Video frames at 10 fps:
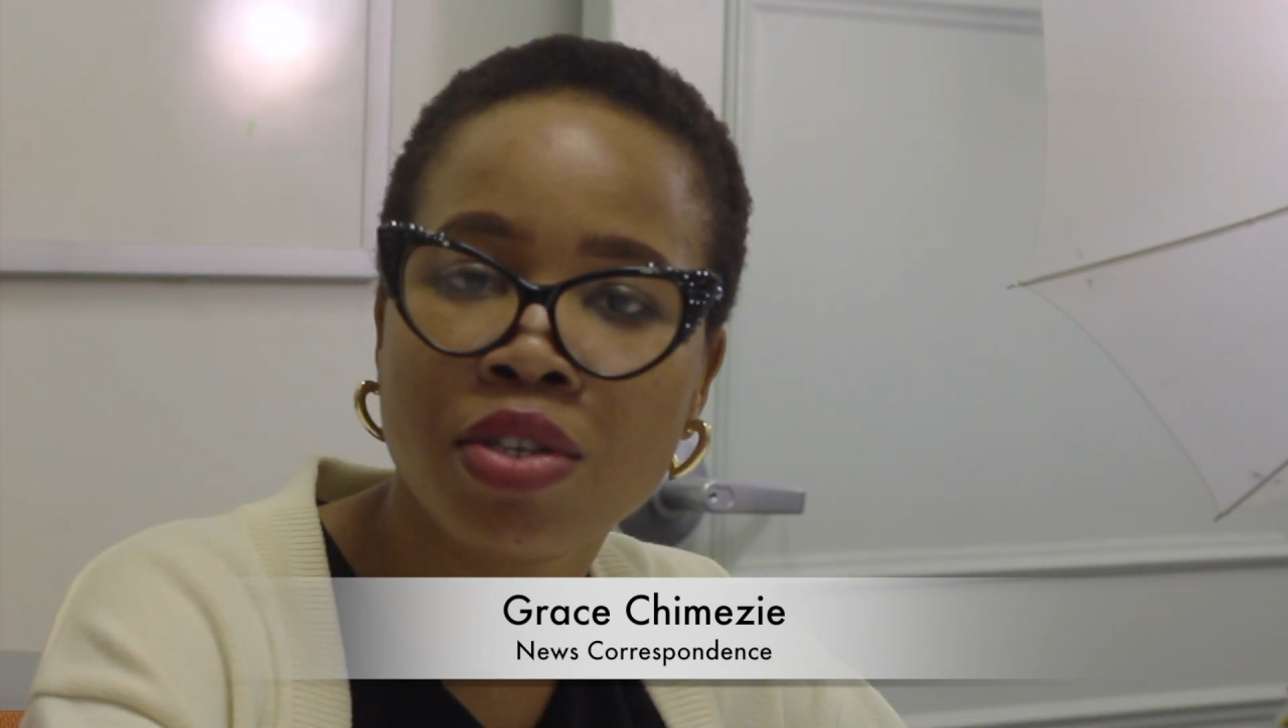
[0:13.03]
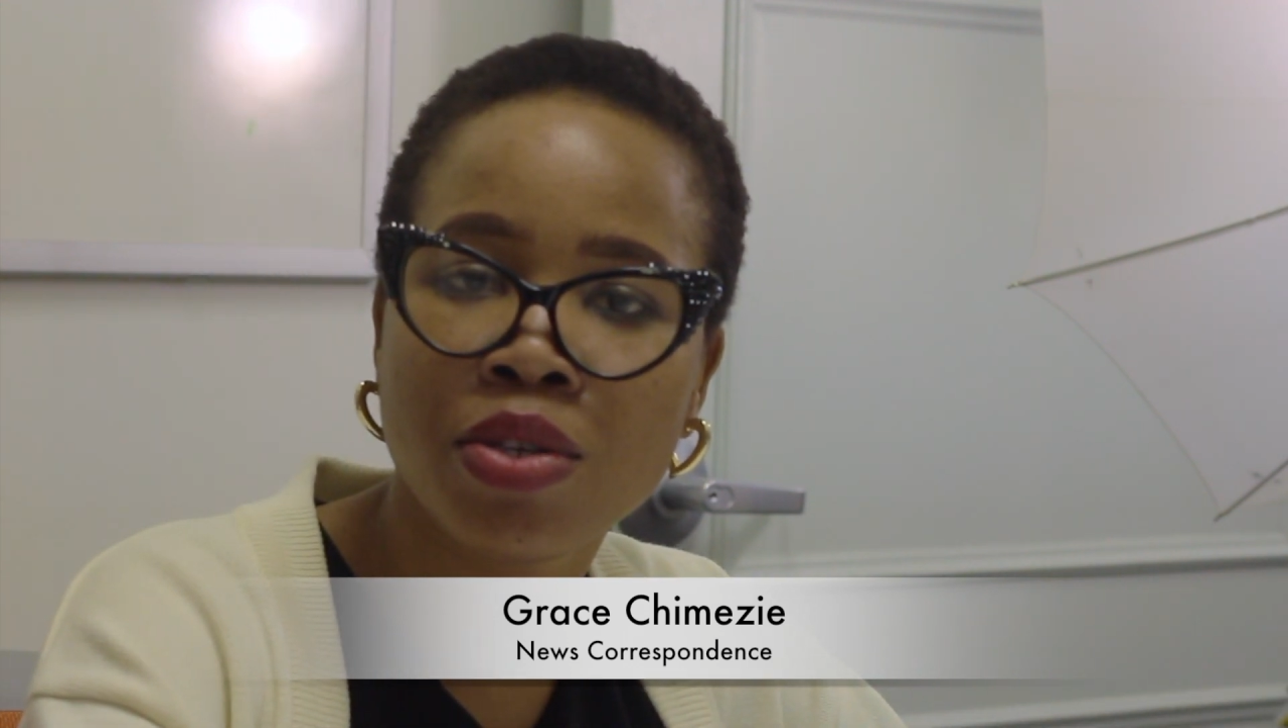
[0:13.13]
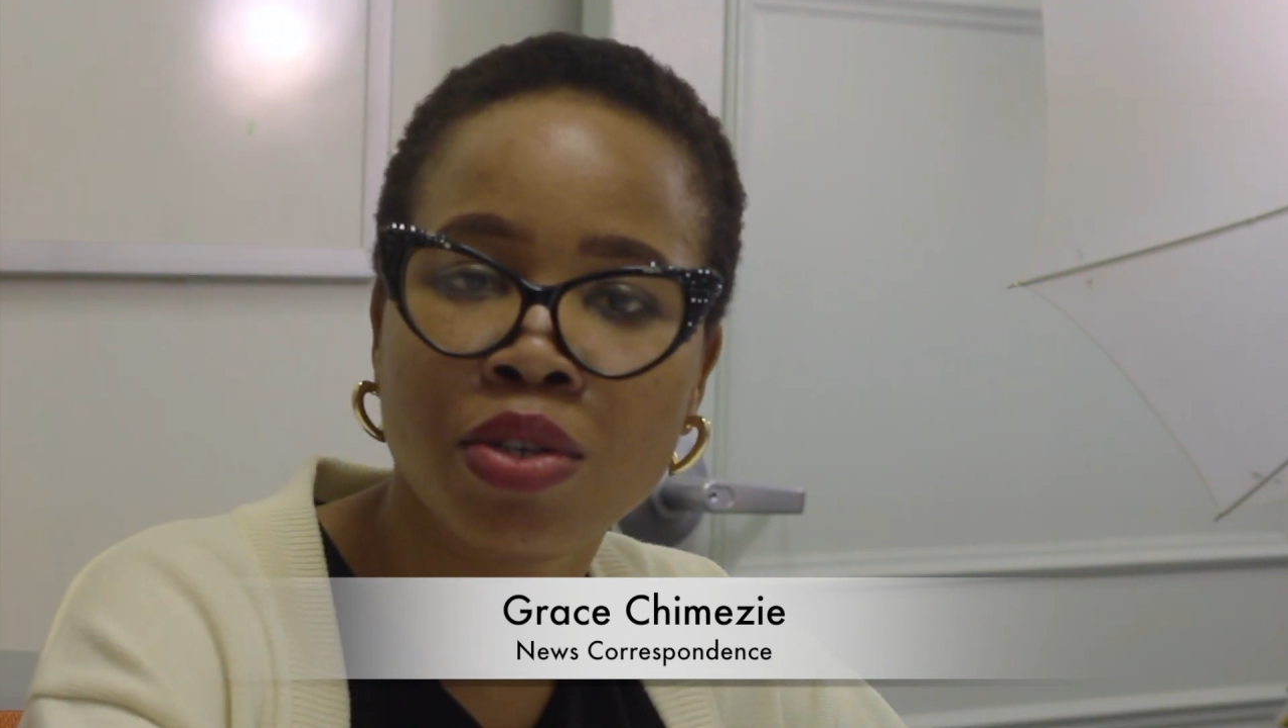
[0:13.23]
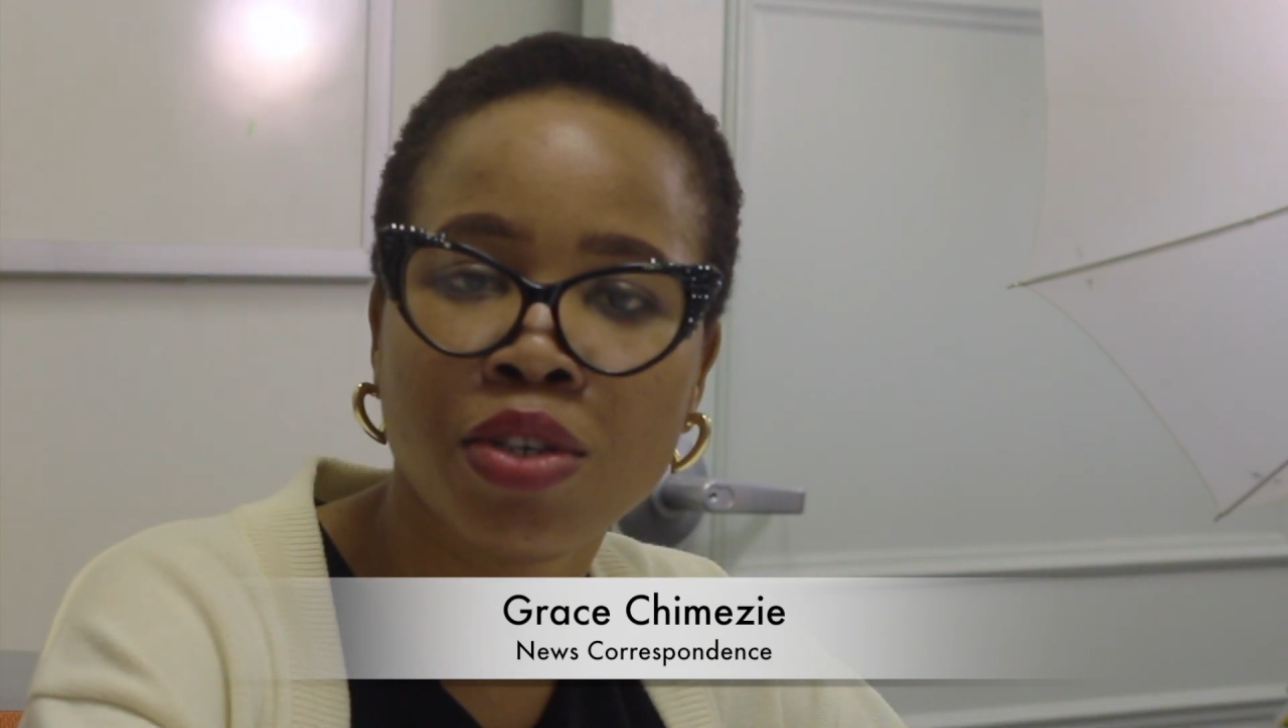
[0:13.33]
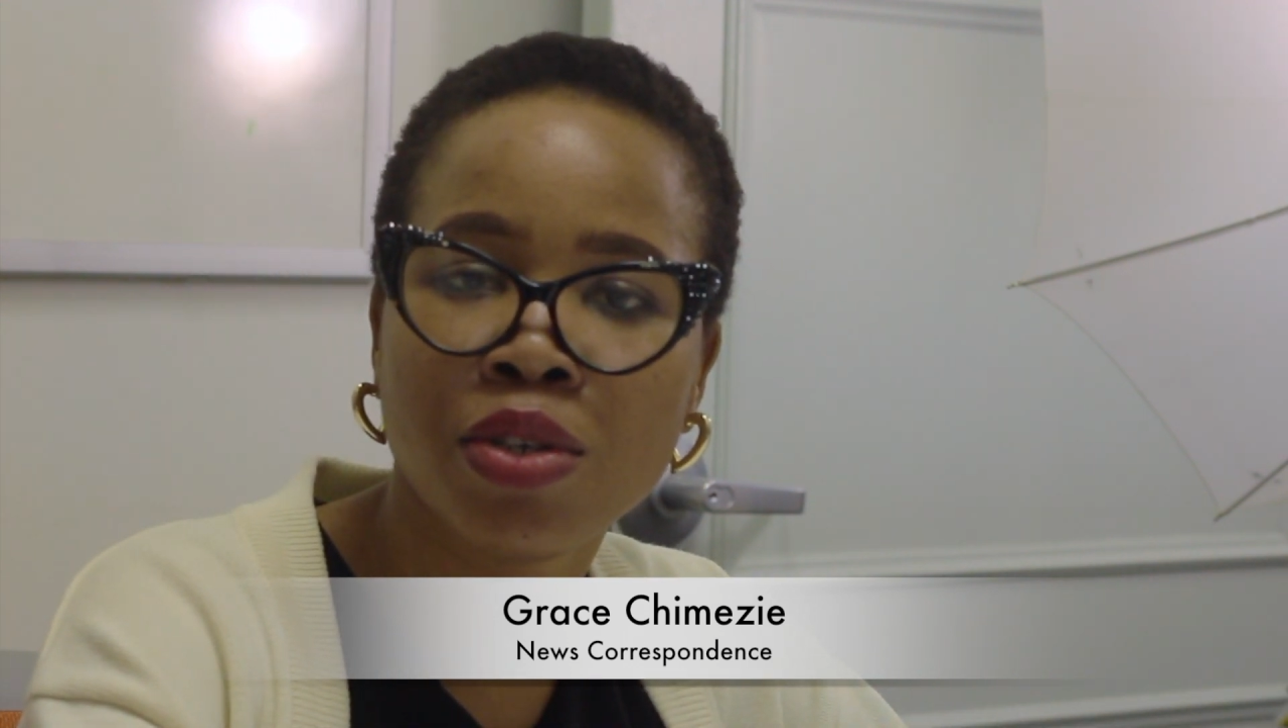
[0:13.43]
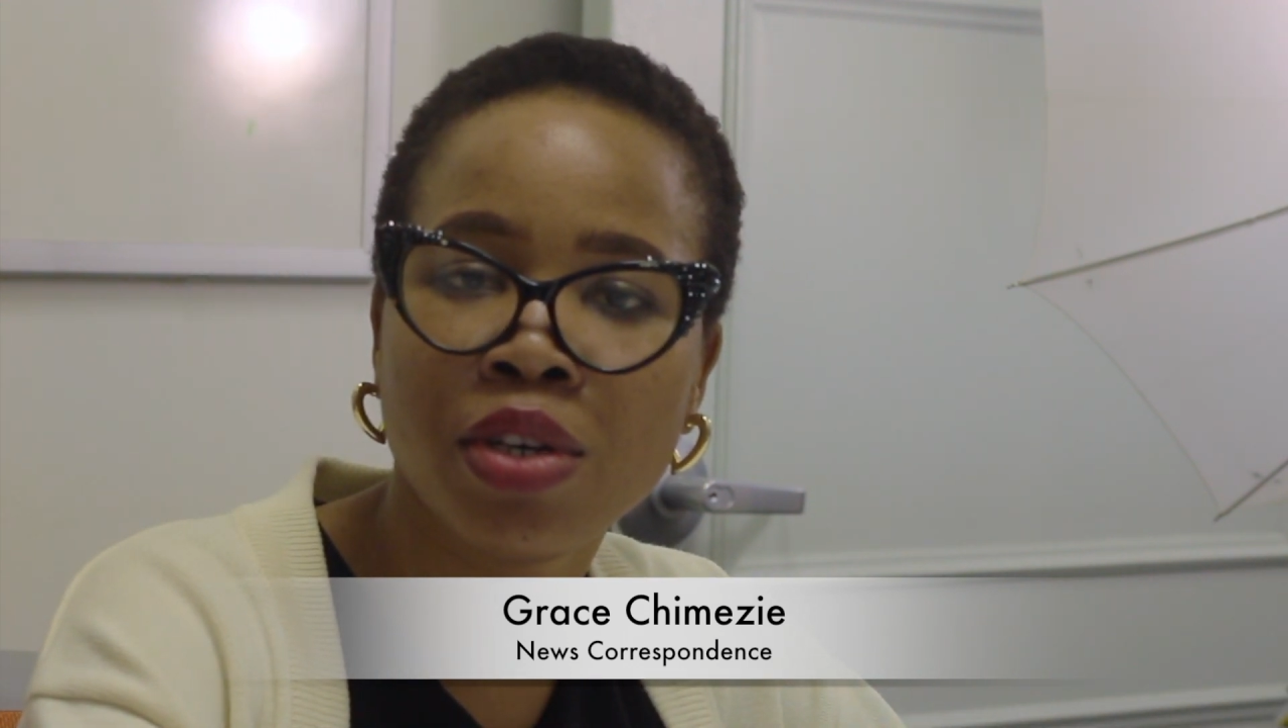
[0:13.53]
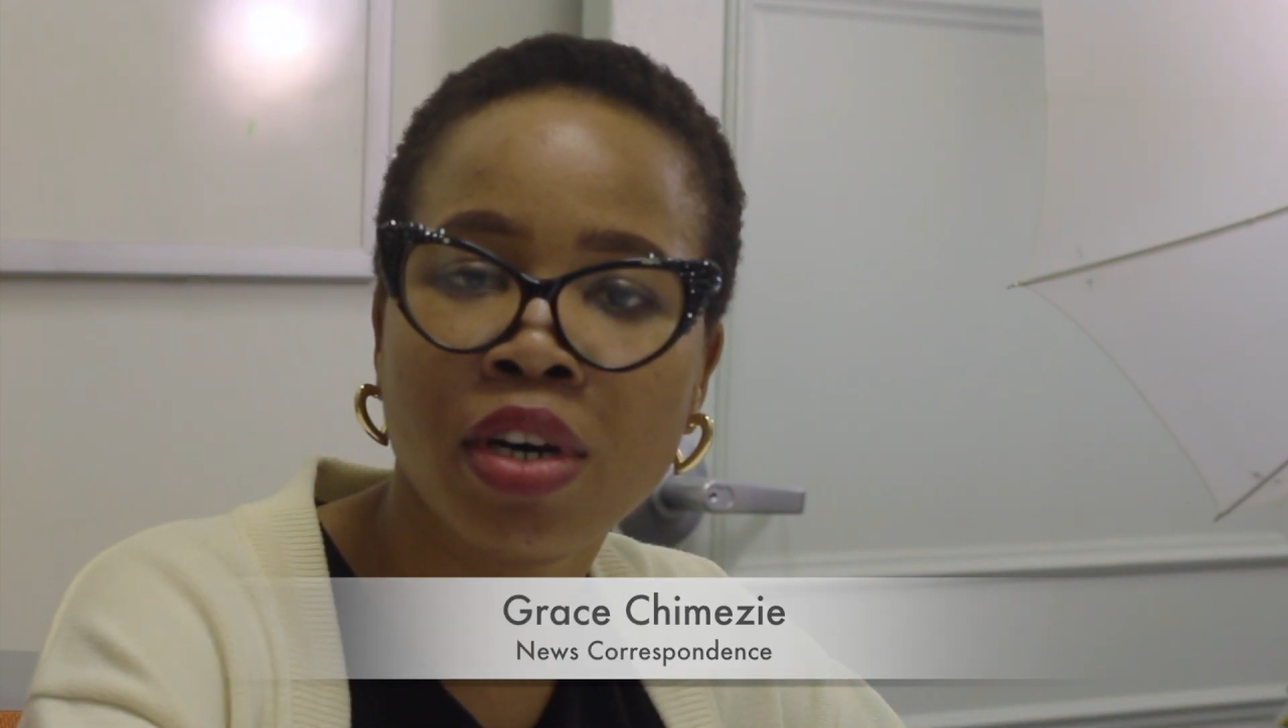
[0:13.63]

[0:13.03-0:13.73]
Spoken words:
to